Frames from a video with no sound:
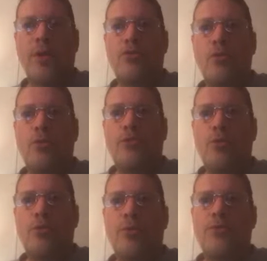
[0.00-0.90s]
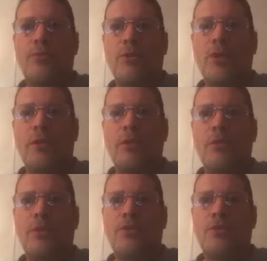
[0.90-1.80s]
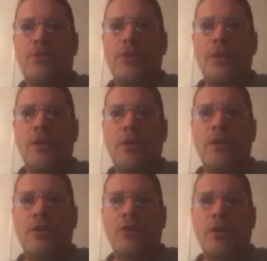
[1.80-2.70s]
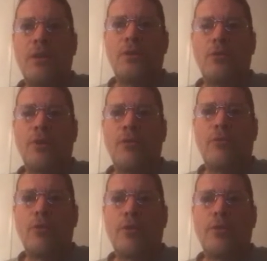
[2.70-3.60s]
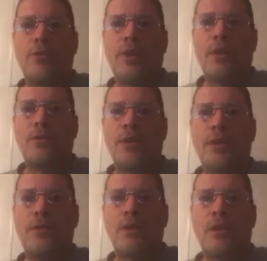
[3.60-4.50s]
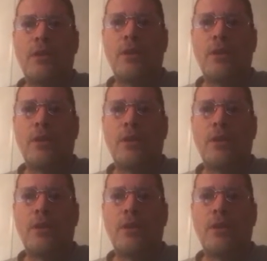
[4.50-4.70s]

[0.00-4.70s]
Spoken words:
Rick George for the Gemline here on Tuesday, July 24th, 2018.